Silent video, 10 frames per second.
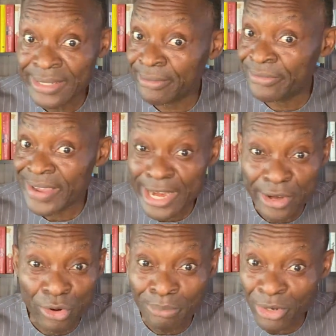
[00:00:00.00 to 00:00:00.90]
very
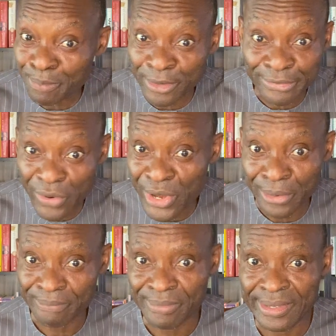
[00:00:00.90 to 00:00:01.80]
robust
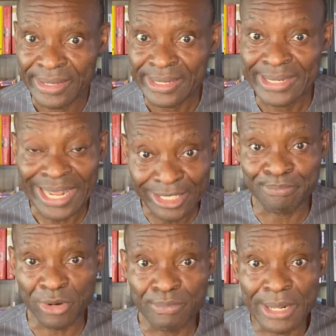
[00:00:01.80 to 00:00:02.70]
portfolio. That's a
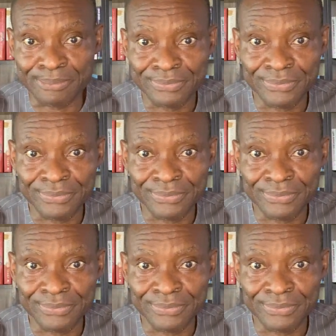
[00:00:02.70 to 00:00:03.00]
problem.